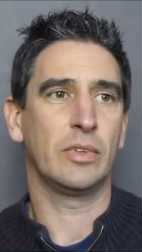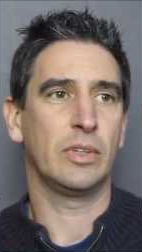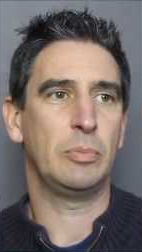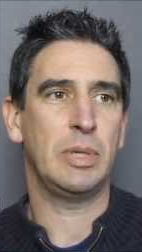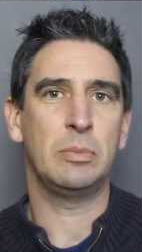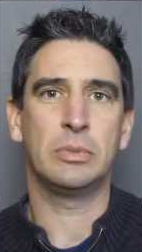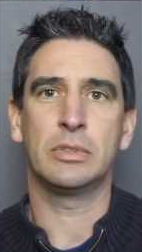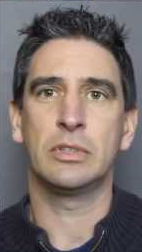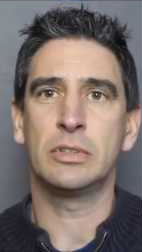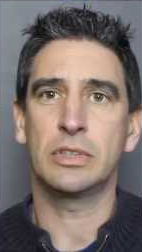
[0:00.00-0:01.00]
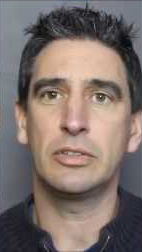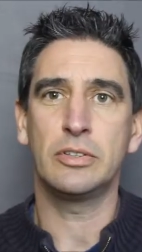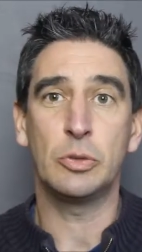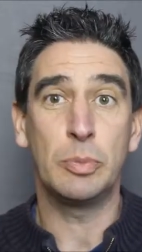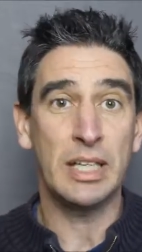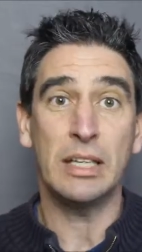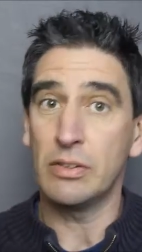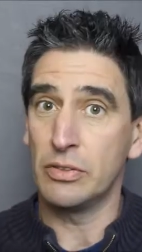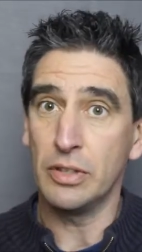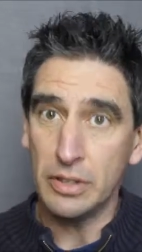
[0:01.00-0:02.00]
the people who are going to be
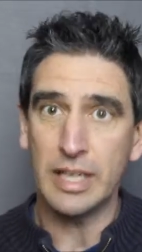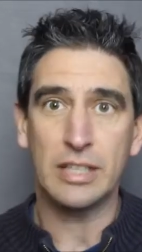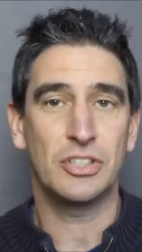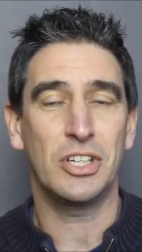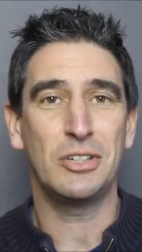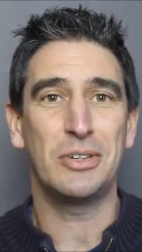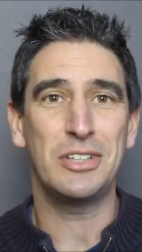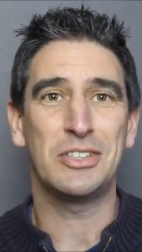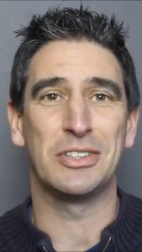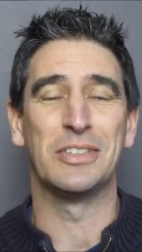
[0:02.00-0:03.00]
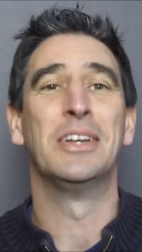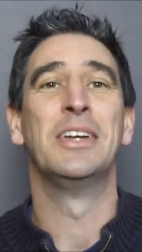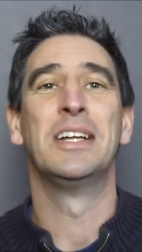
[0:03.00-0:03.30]
the next generation.